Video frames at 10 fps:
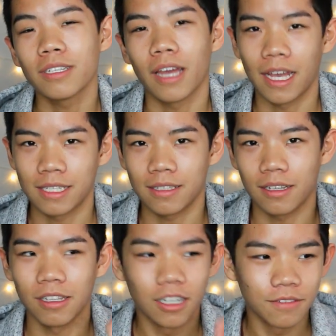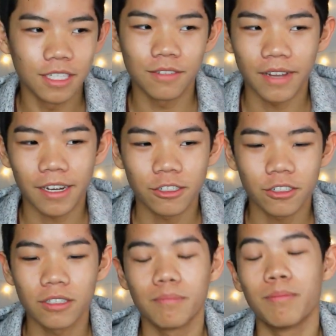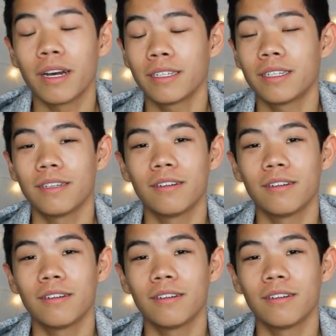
has a lot of disadvantages, but